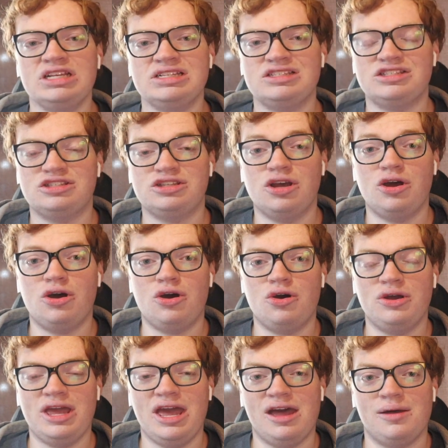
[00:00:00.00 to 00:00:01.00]
So
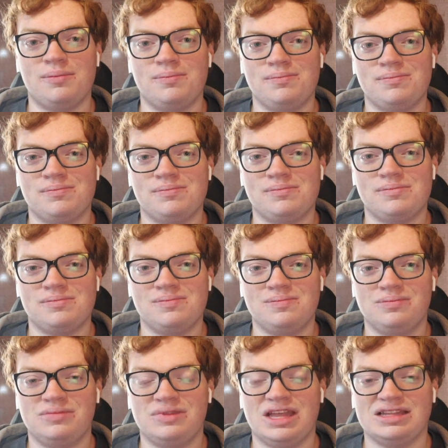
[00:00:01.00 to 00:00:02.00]
yeah,
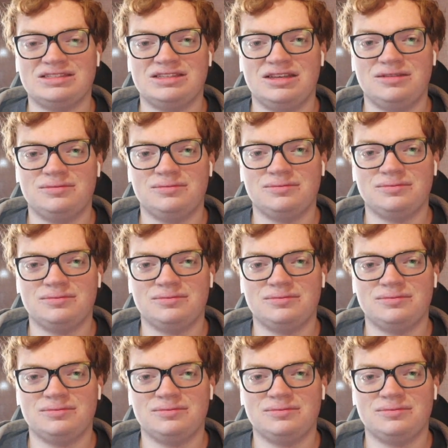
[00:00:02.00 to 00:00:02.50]
that's it.